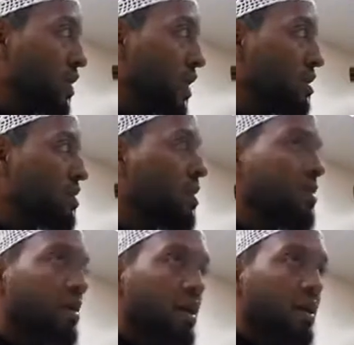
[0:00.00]
That is
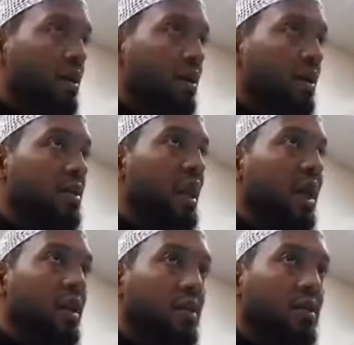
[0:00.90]
easy. It's
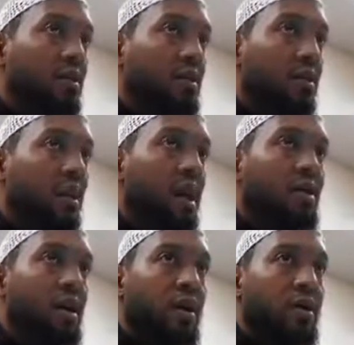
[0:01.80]
light,
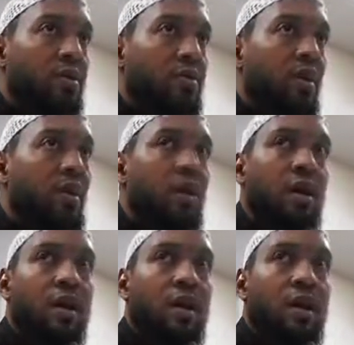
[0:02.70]
lightweight, small
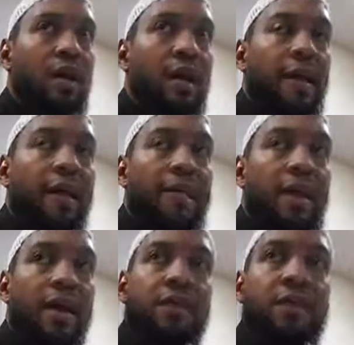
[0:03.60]
thing.
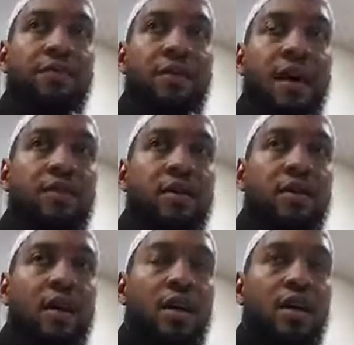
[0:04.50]
I learned that 5 years ago.